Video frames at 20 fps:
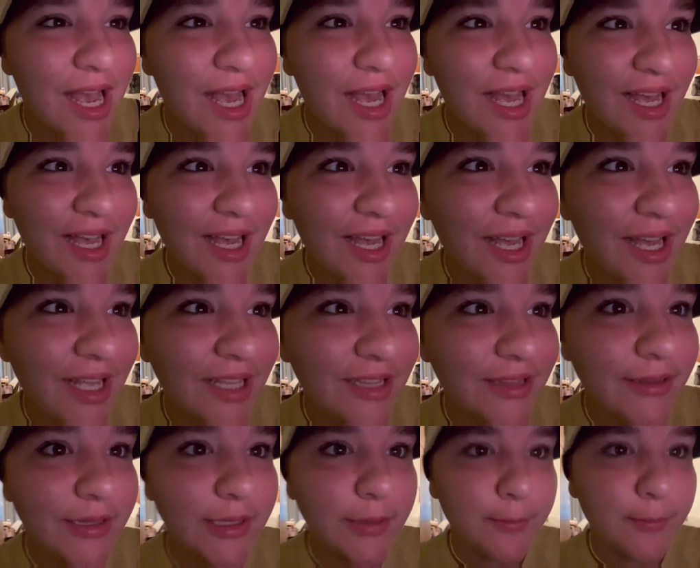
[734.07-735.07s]
uh,
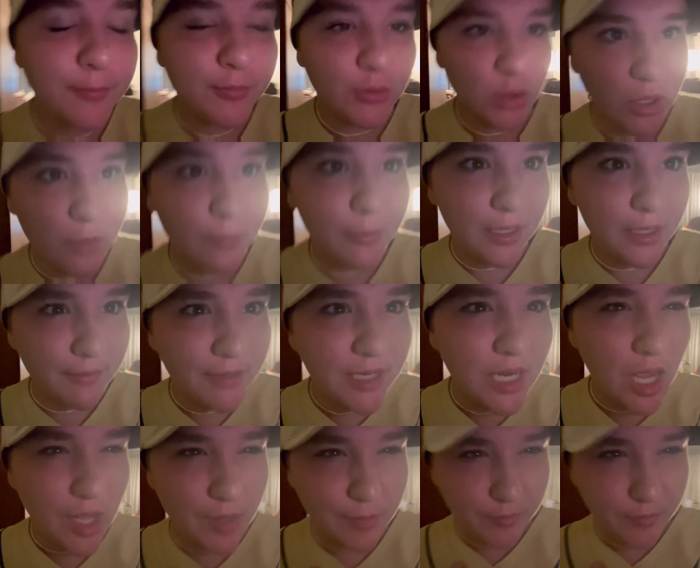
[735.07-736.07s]
Brooklyn blamed it
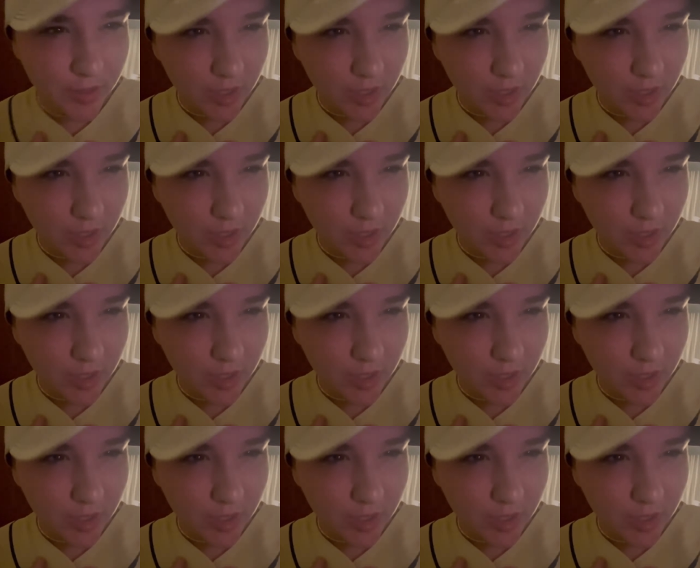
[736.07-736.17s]
on